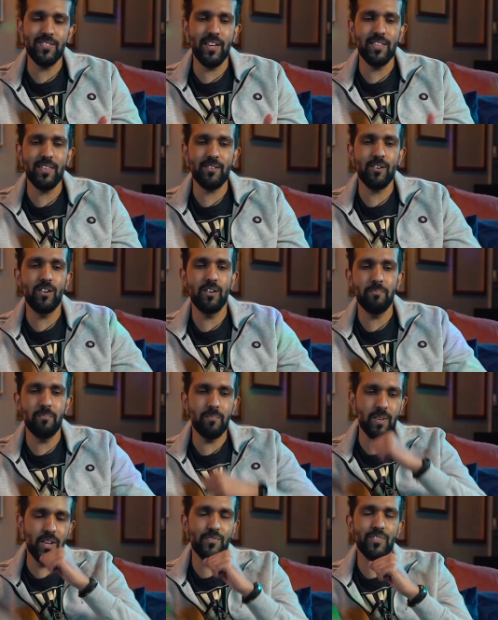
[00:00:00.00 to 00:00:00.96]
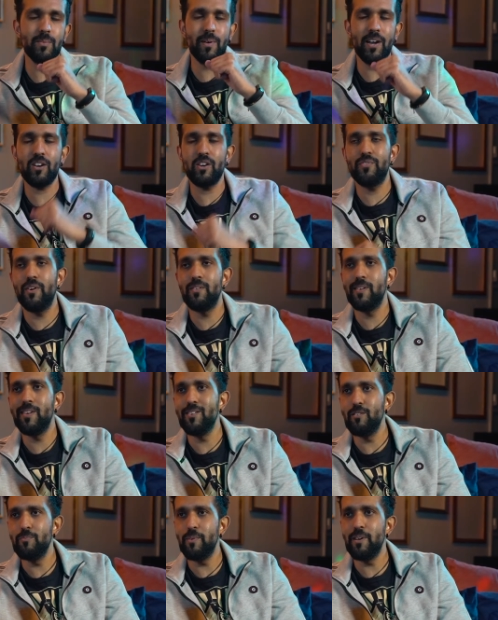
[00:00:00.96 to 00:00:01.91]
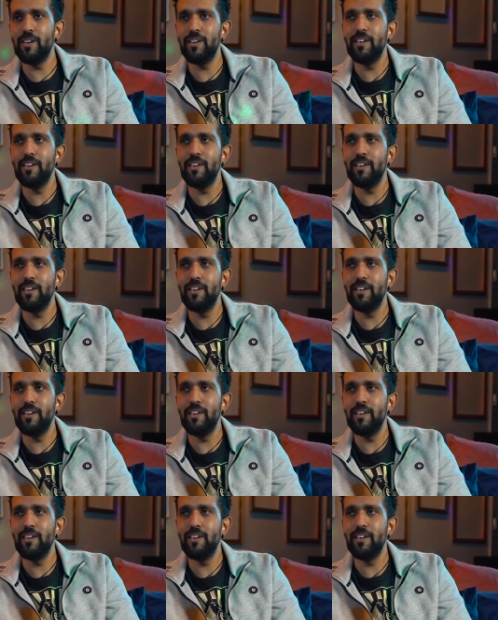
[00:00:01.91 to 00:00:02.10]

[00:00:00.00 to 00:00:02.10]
that they've got to lift the microphone a little bit.